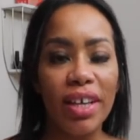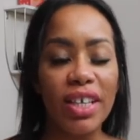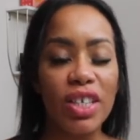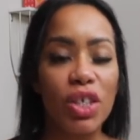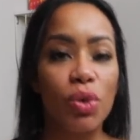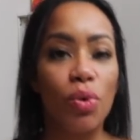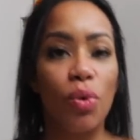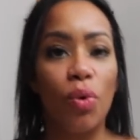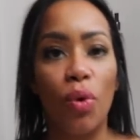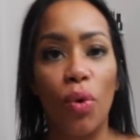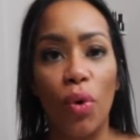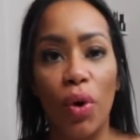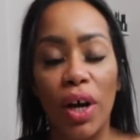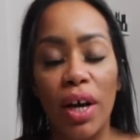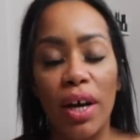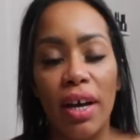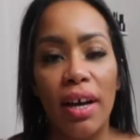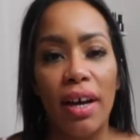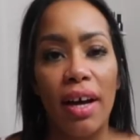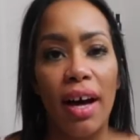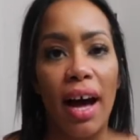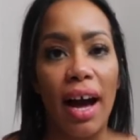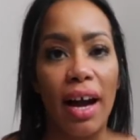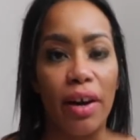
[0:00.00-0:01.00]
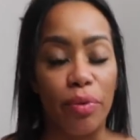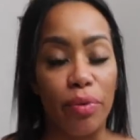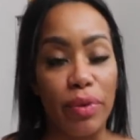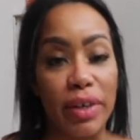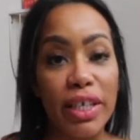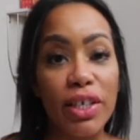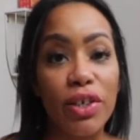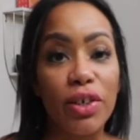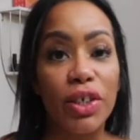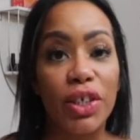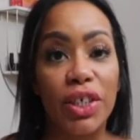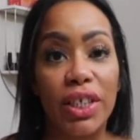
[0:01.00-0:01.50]
So I
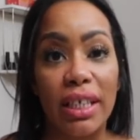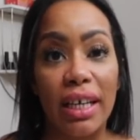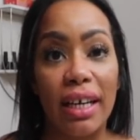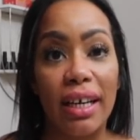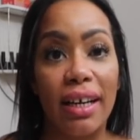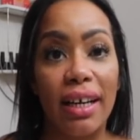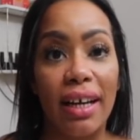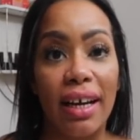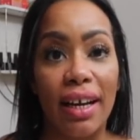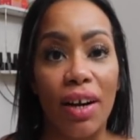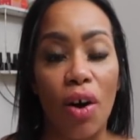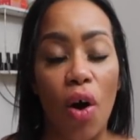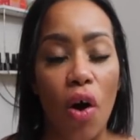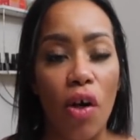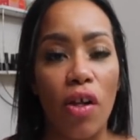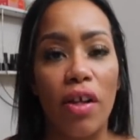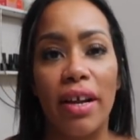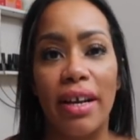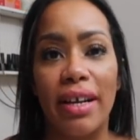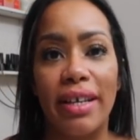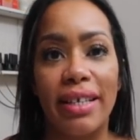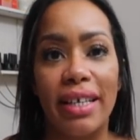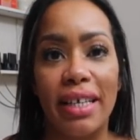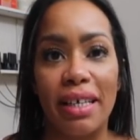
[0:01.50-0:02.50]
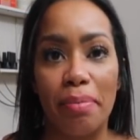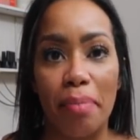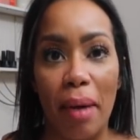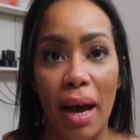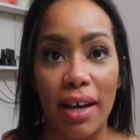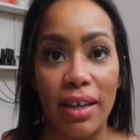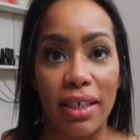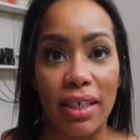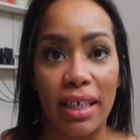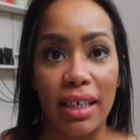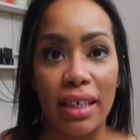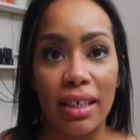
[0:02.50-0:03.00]
researched it, and all it is is
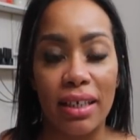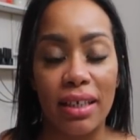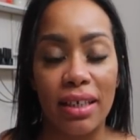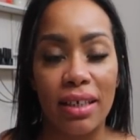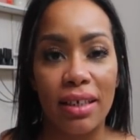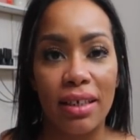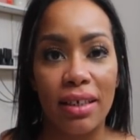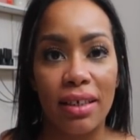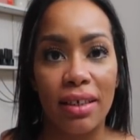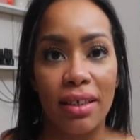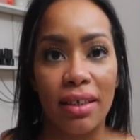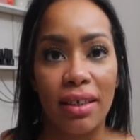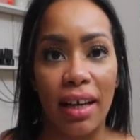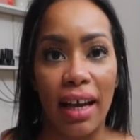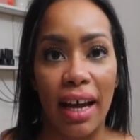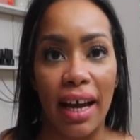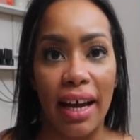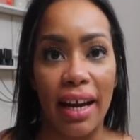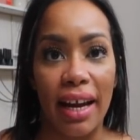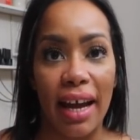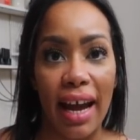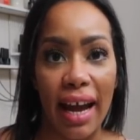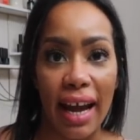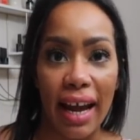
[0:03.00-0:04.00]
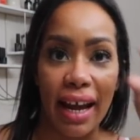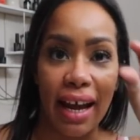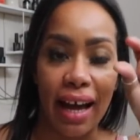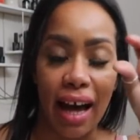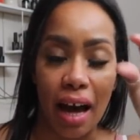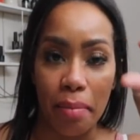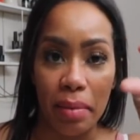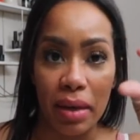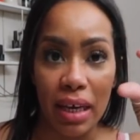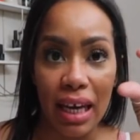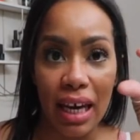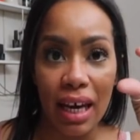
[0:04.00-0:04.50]
biotin in a
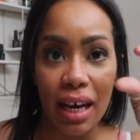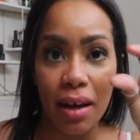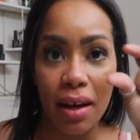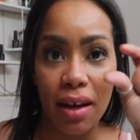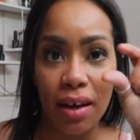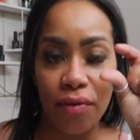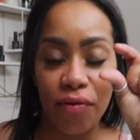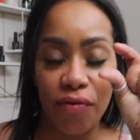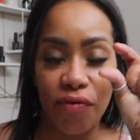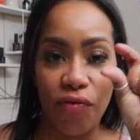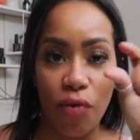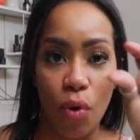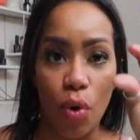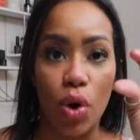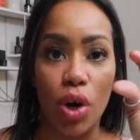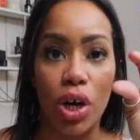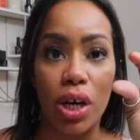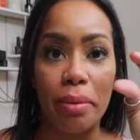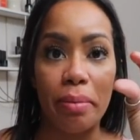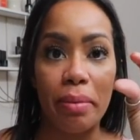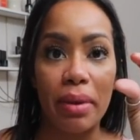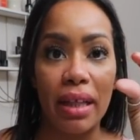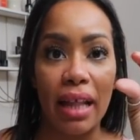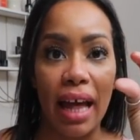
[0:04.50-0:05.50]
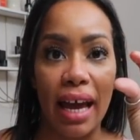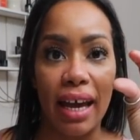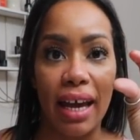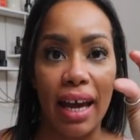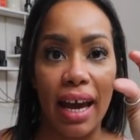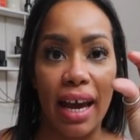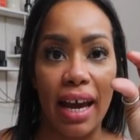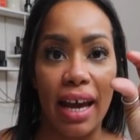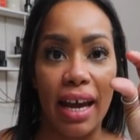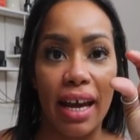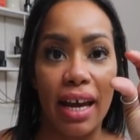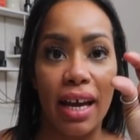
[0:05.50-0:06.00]
gummy form, like
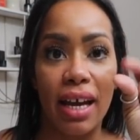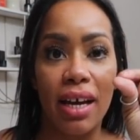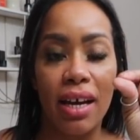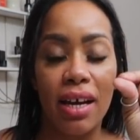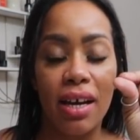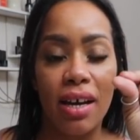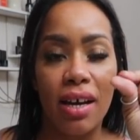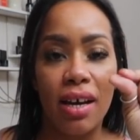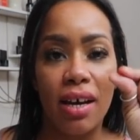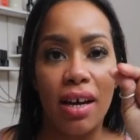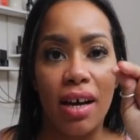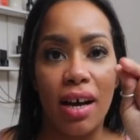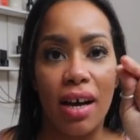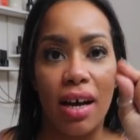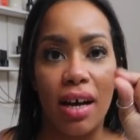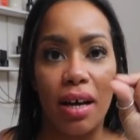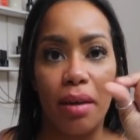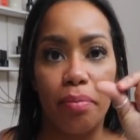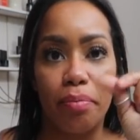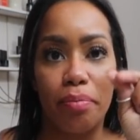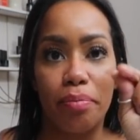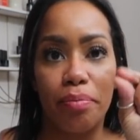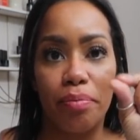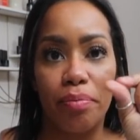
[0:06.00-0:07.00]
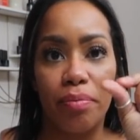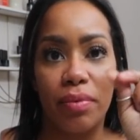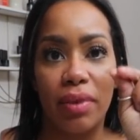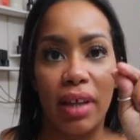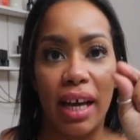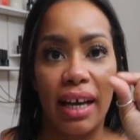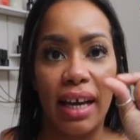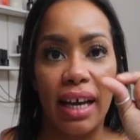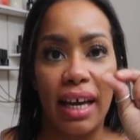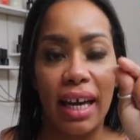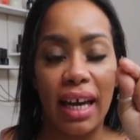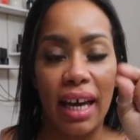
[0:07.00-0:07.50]
a um,
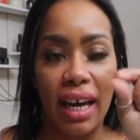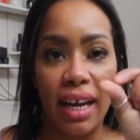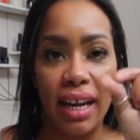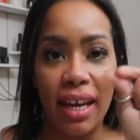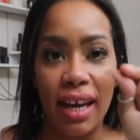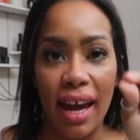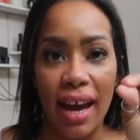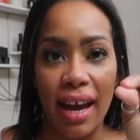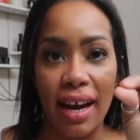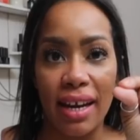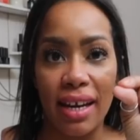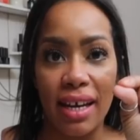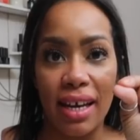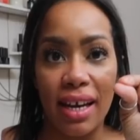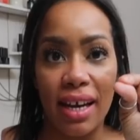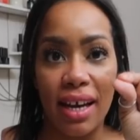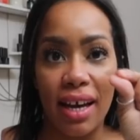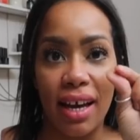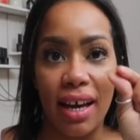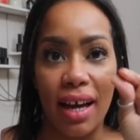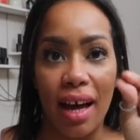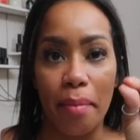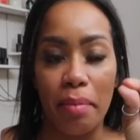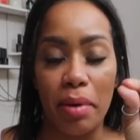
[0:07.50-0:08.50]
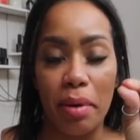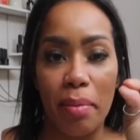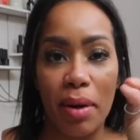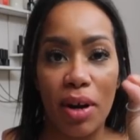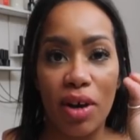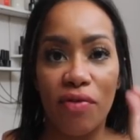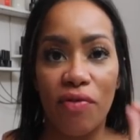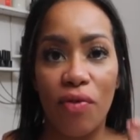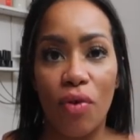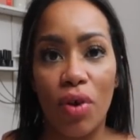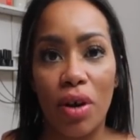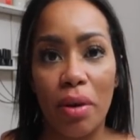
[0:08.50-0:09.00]
like a kid candy gummy
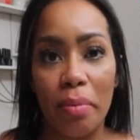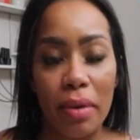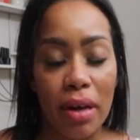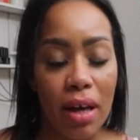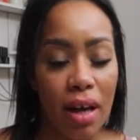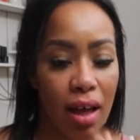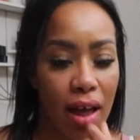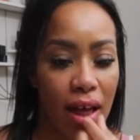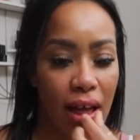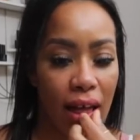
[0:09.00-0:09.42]
bear form.